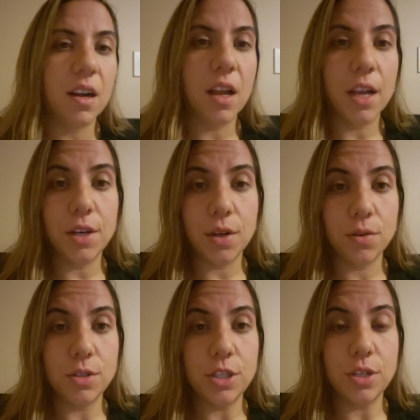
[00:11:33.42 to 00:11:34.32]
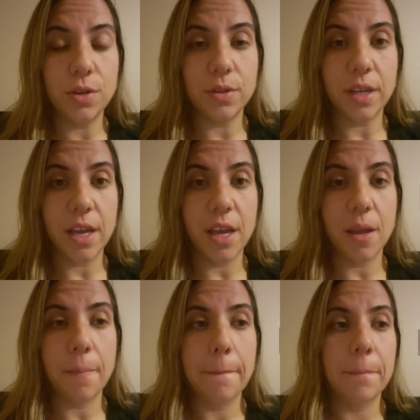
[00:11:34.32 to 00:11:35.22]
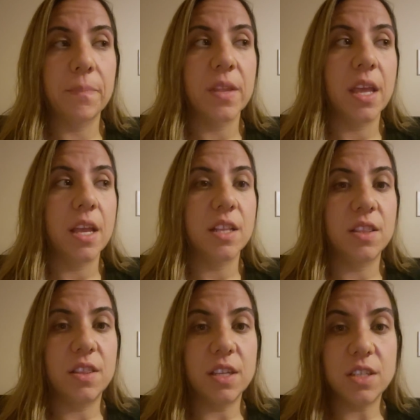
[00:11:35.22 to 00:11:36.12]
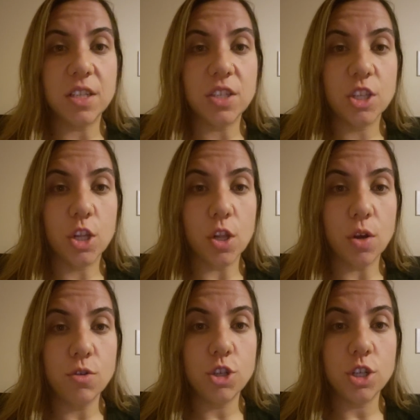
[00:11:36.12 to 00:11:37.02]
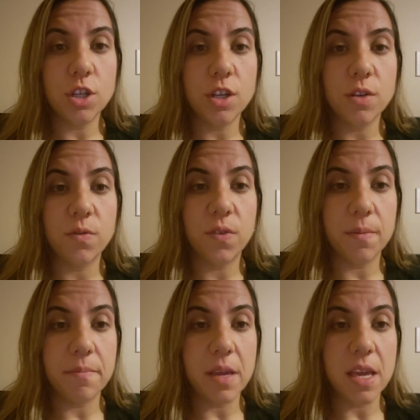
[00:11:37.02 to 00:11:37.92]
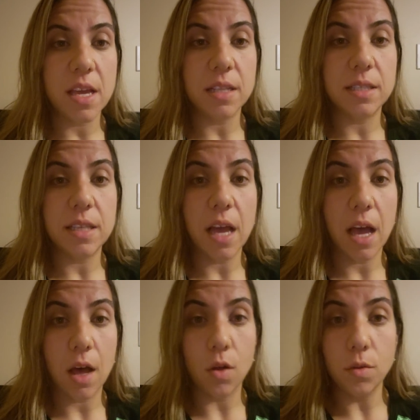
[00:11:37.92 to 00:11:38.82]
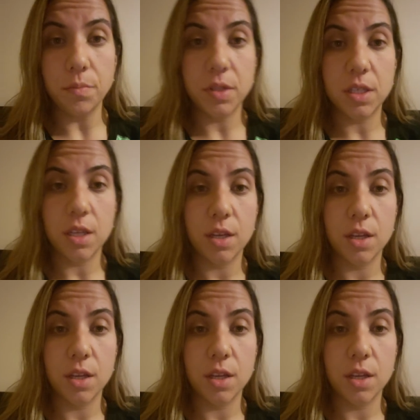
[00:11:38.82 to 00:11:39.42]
I know too, like, the disclosure for me, it's helped.